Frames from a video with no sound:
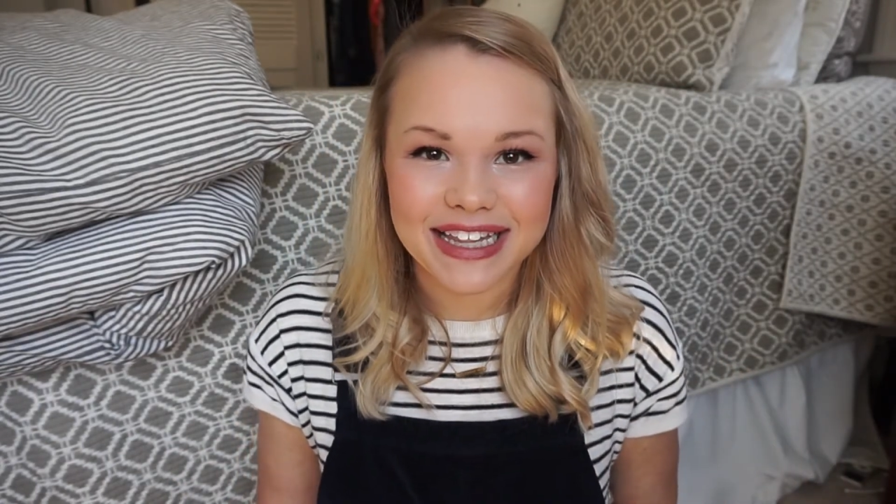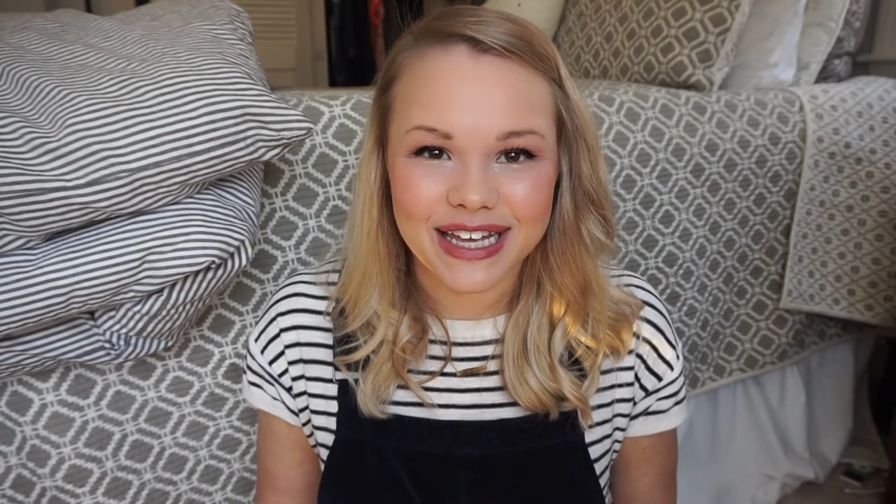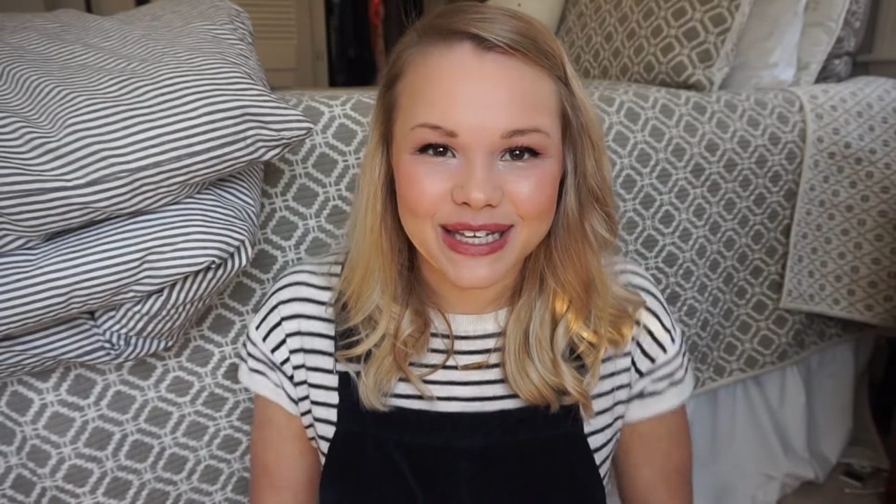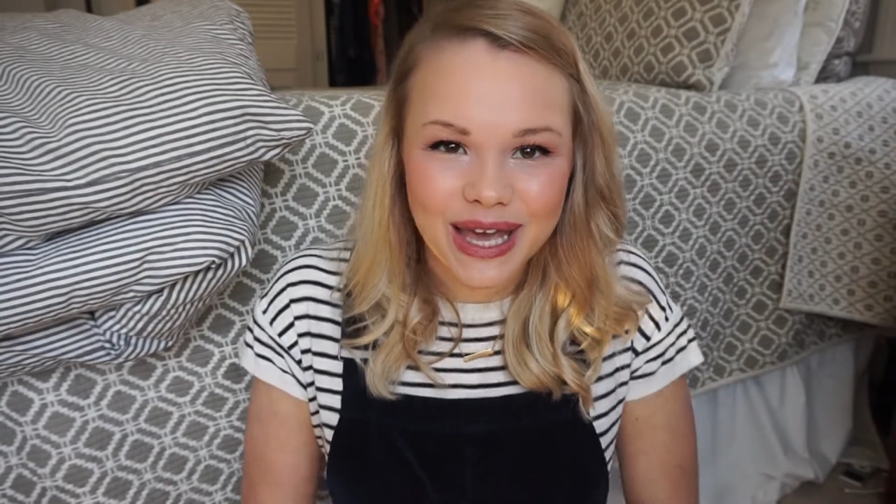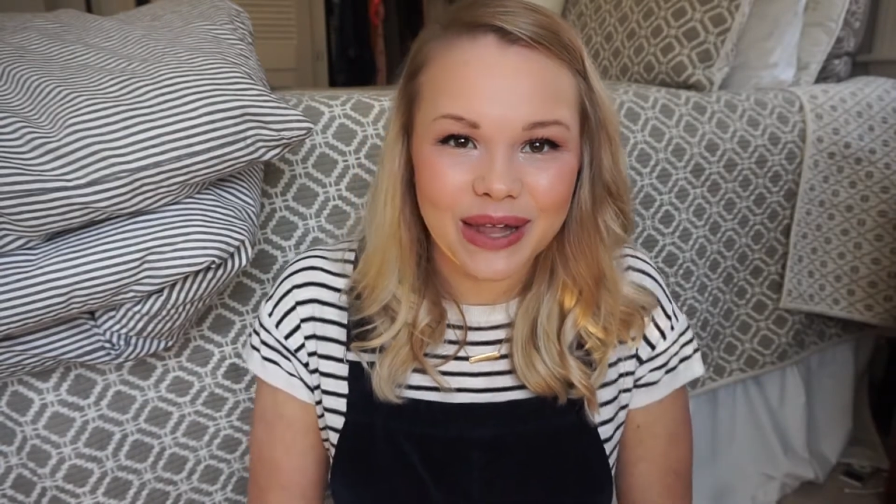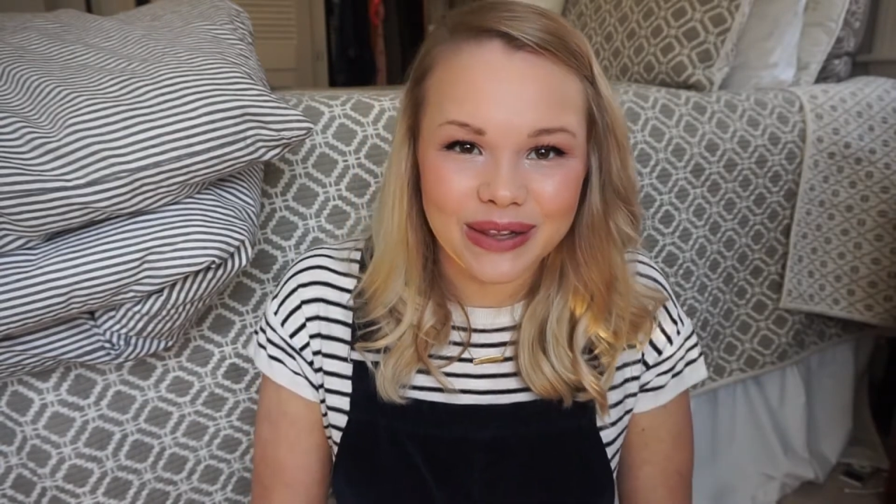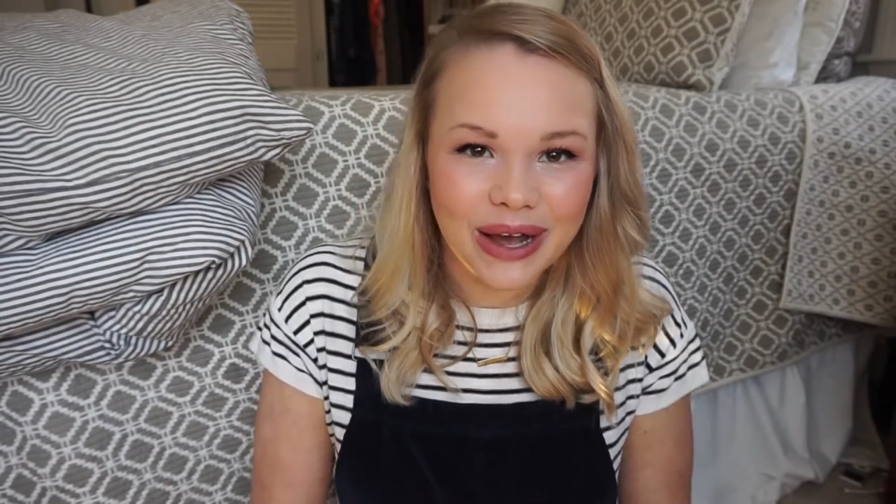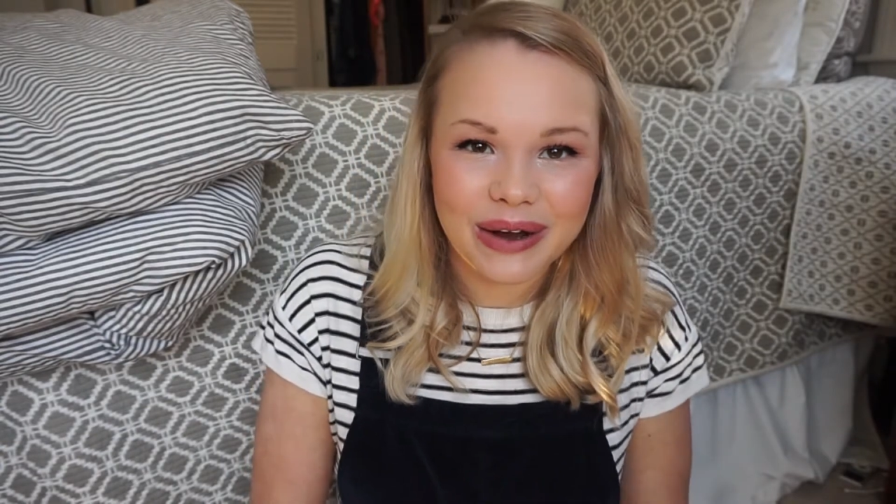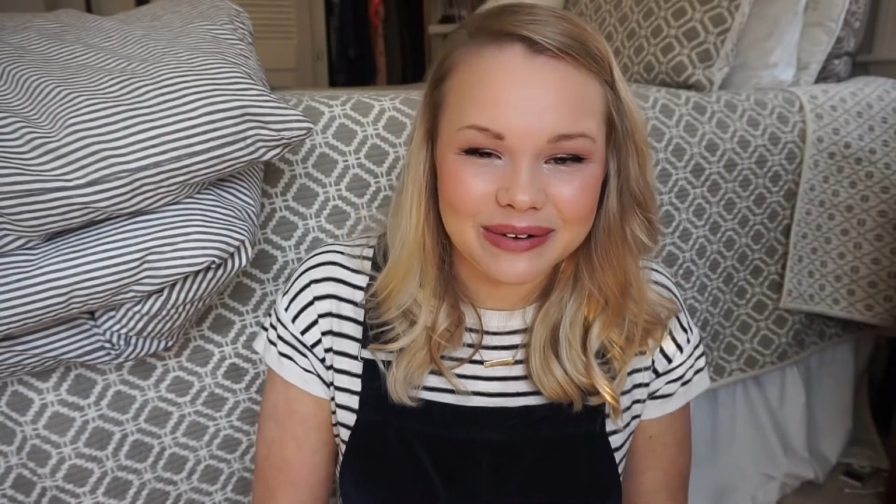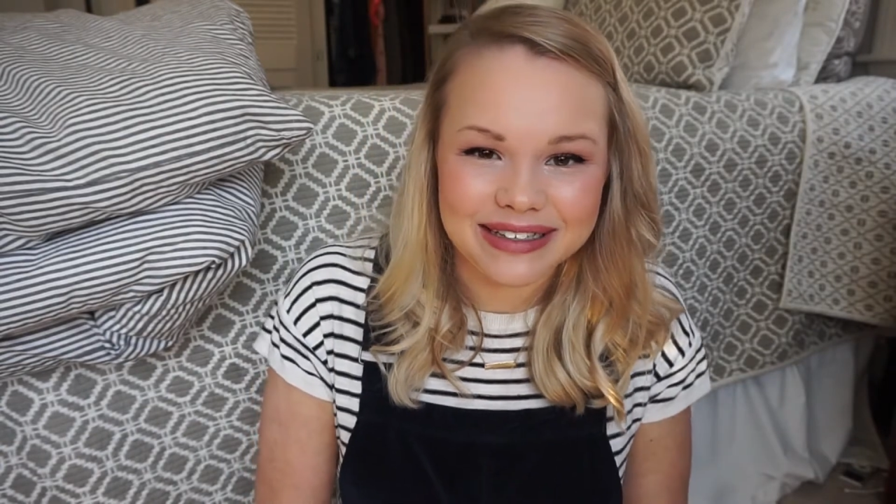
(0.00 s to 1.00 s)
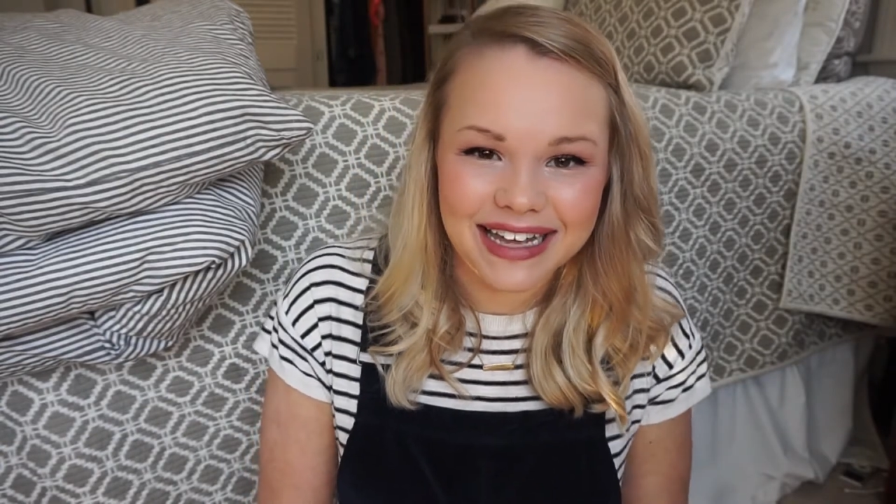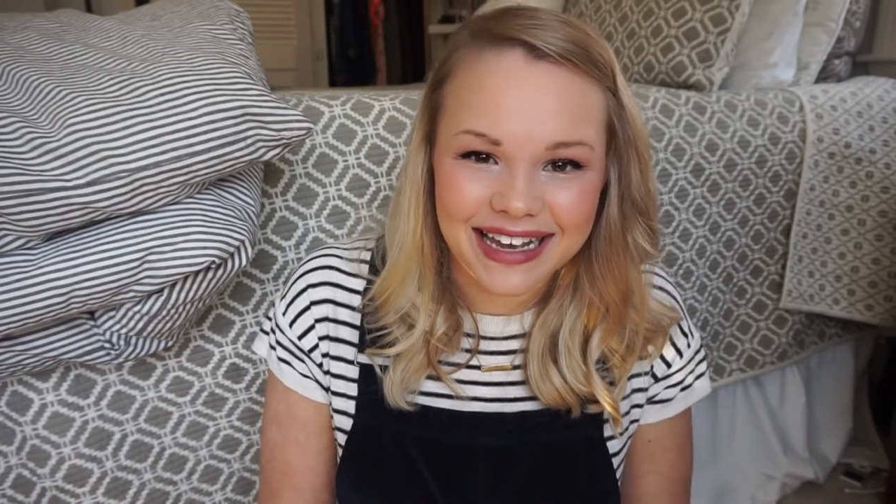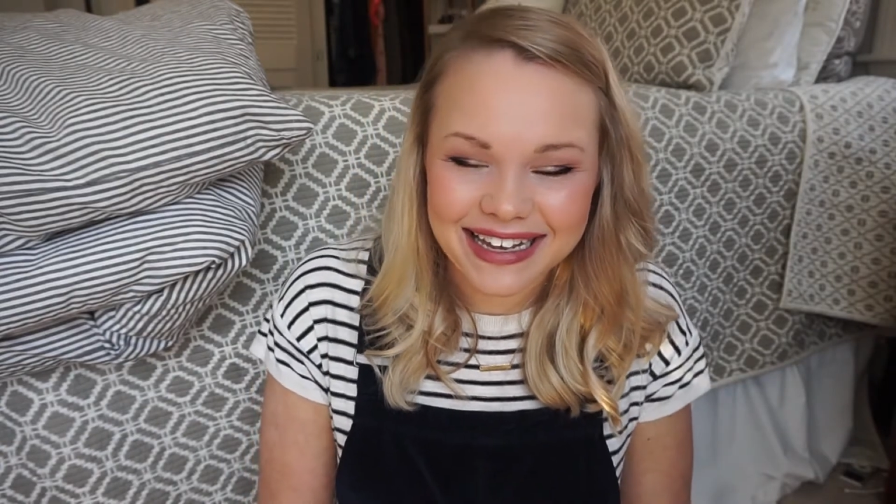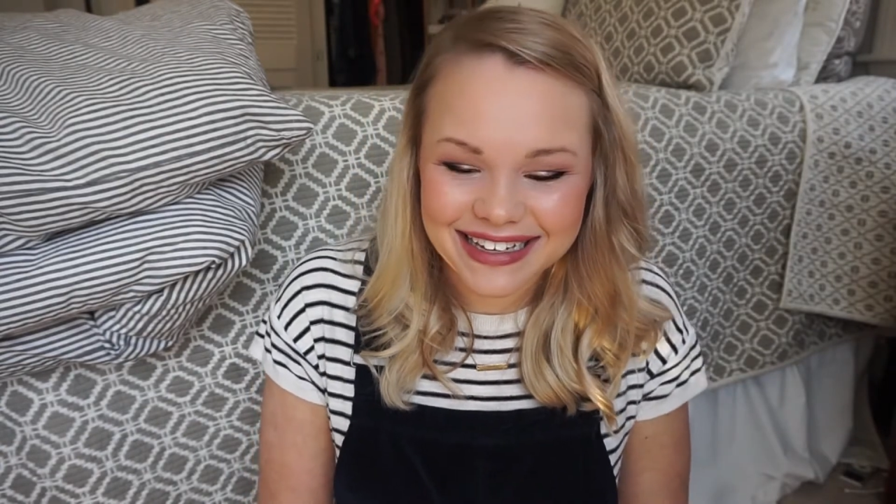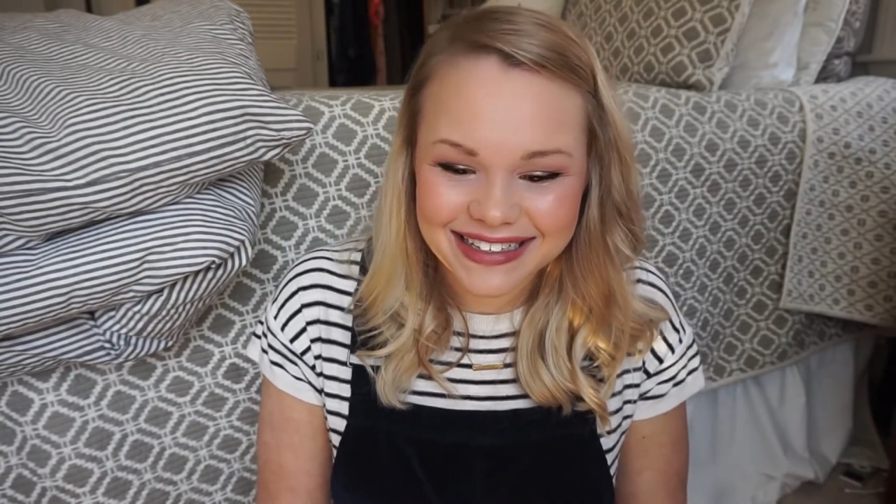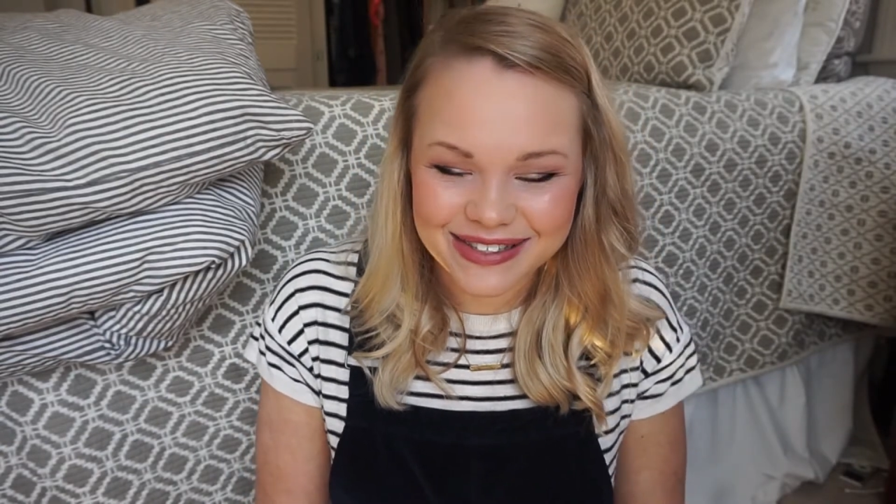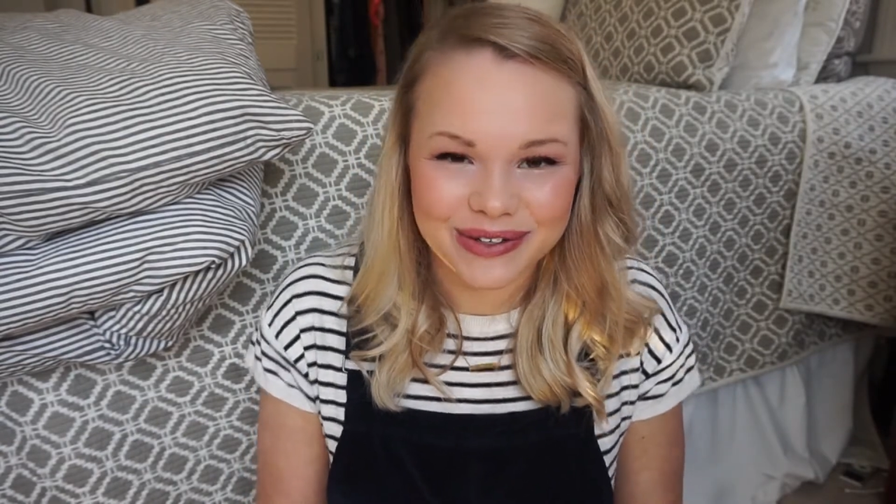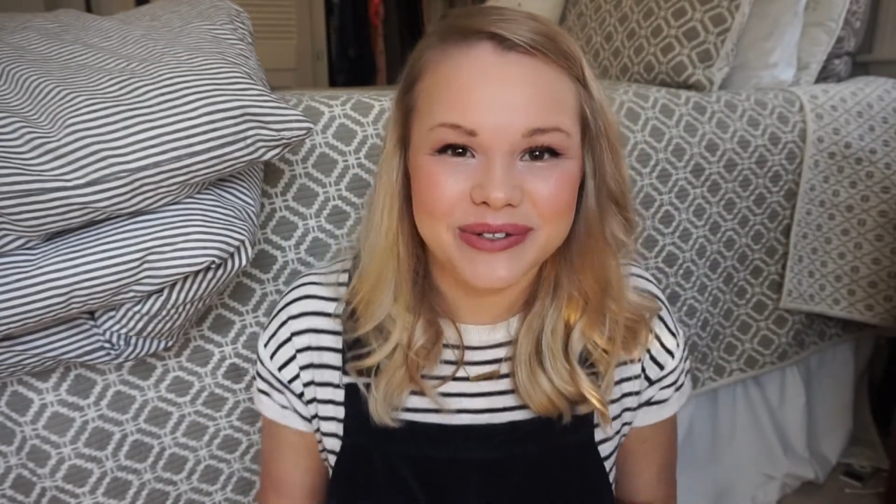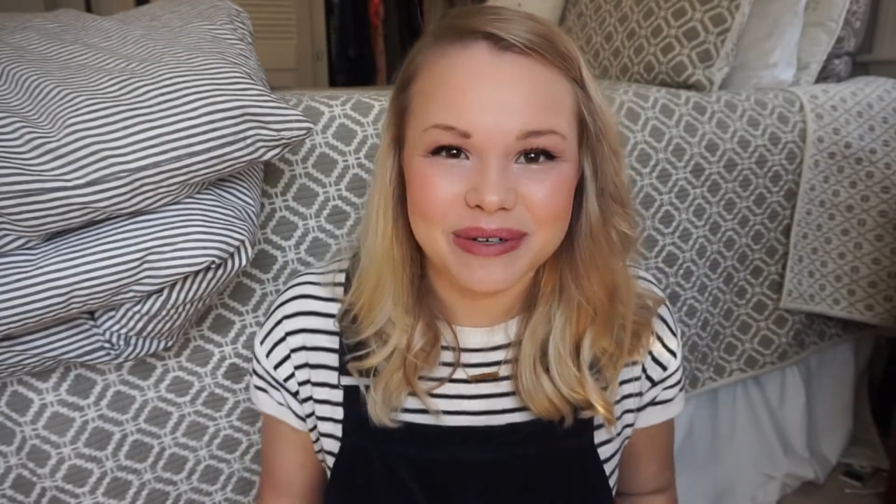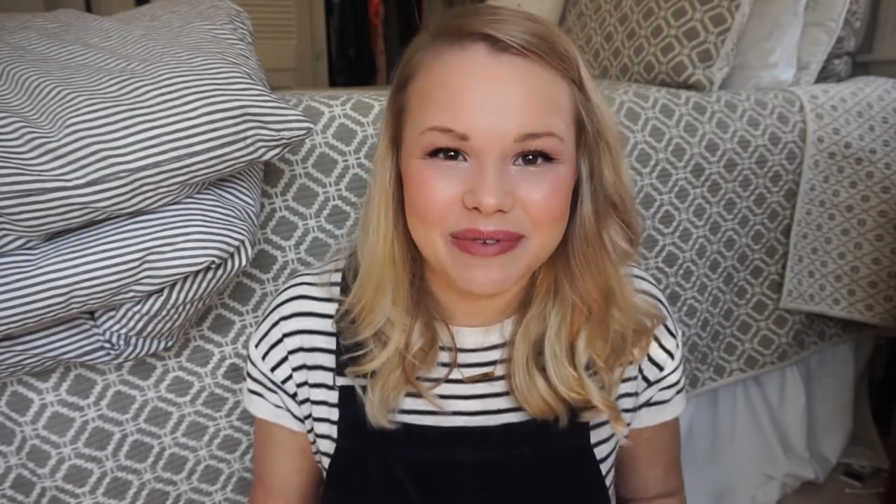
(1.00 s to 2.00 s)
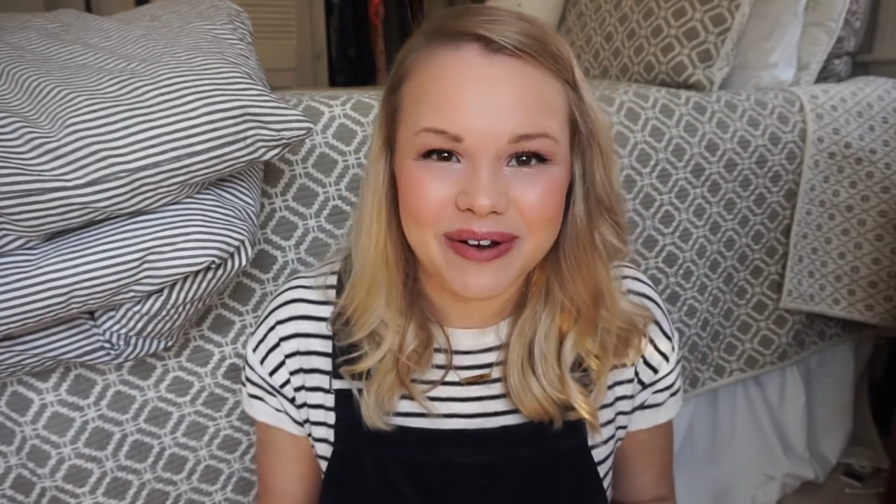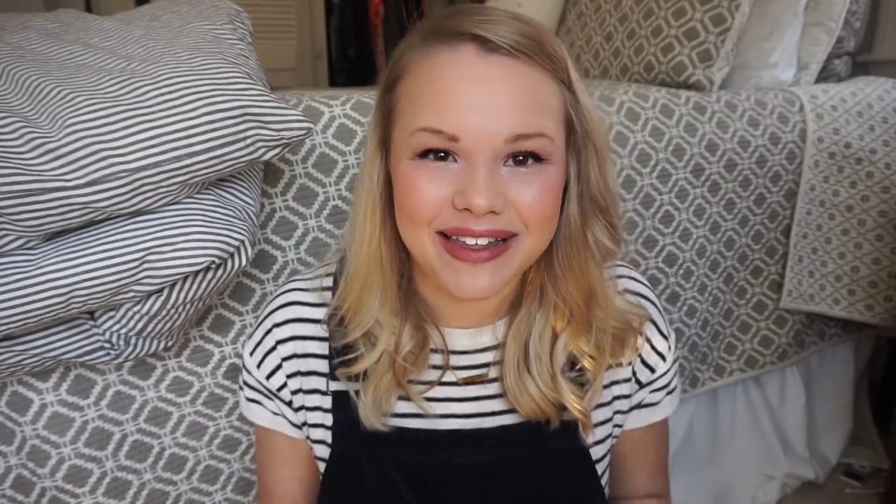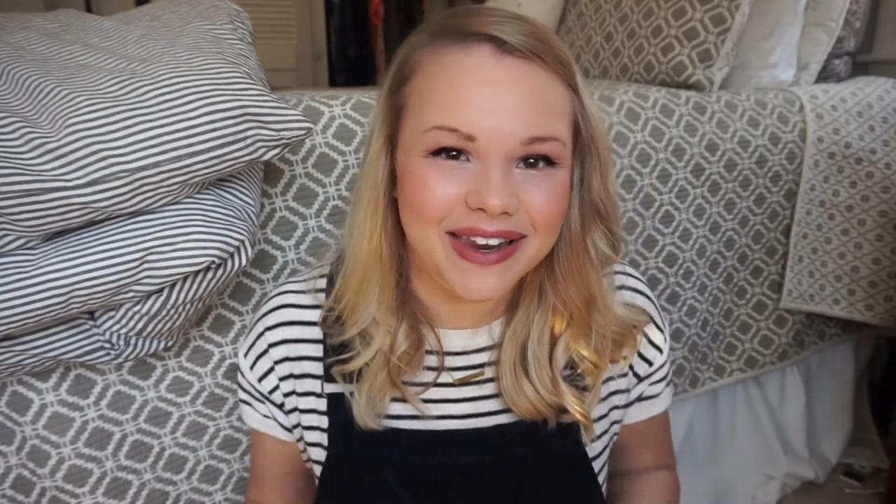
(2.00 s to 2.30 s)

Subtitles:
like Get Low or like Soulja Boy.